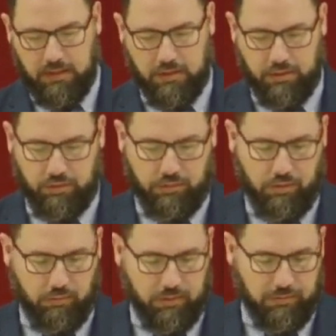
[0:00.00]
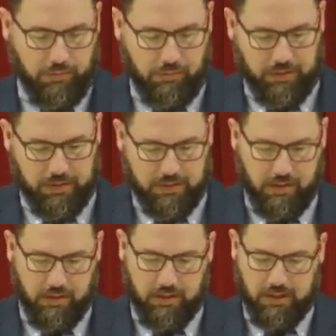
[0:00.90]
to only focus
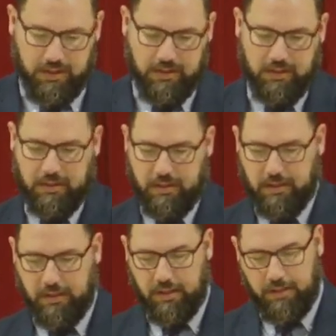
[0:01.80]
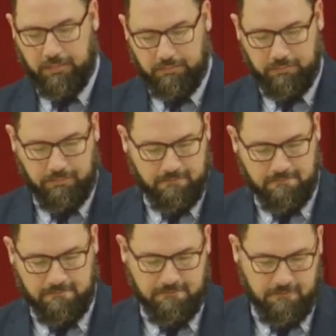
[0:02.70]
on Him
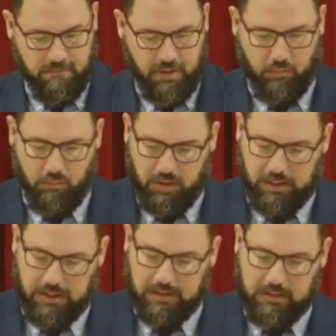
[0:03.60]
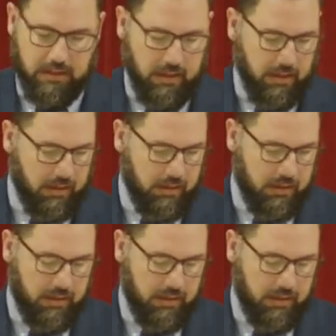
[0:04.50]
and what He's done.